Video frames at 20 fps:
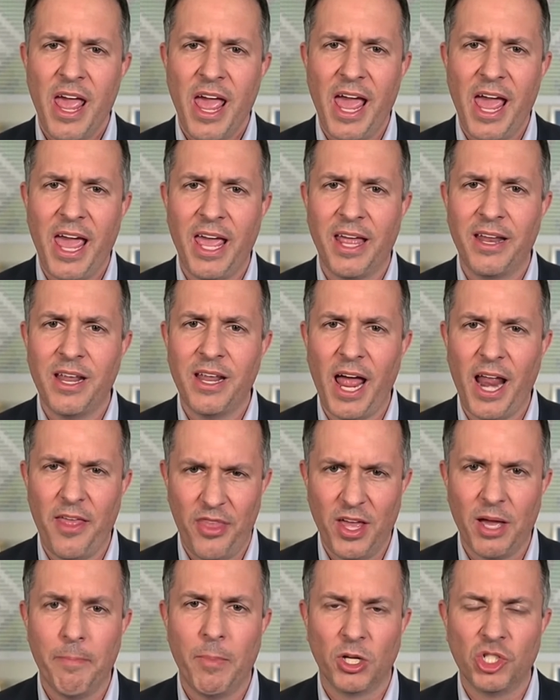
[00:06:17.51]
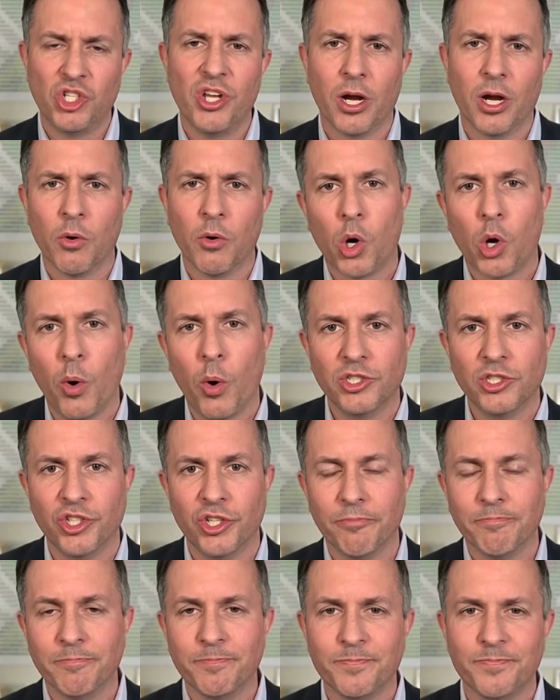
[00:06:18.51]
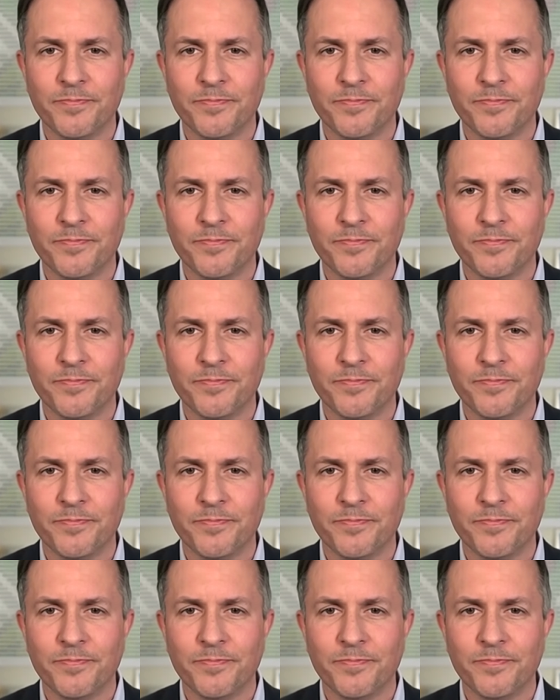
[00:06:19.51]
and I think a much narrower question.